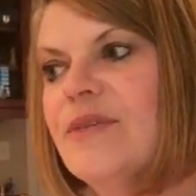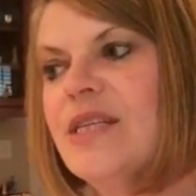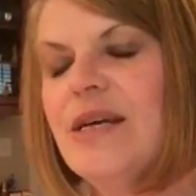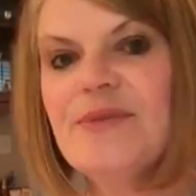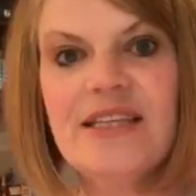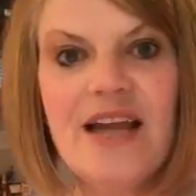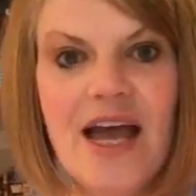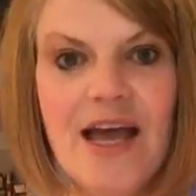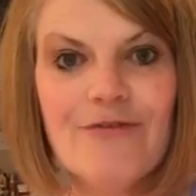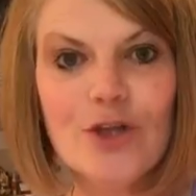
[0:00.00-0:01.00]
tips that
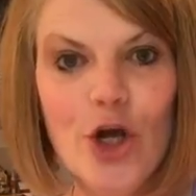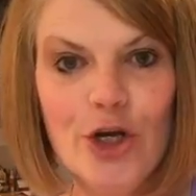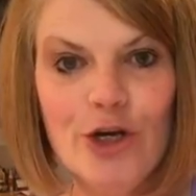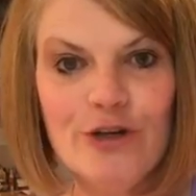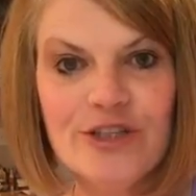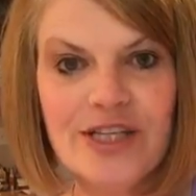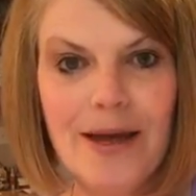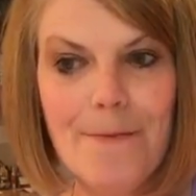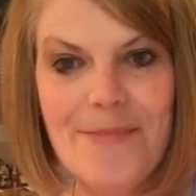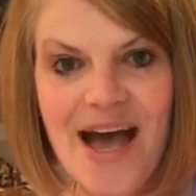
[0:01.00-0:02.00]
I have learned
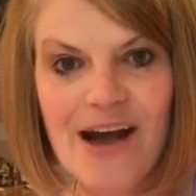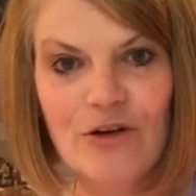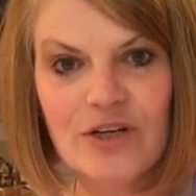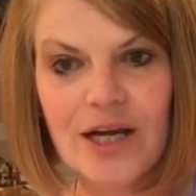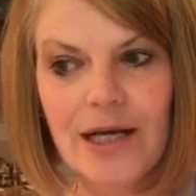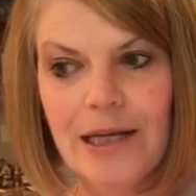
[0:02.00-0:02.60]
about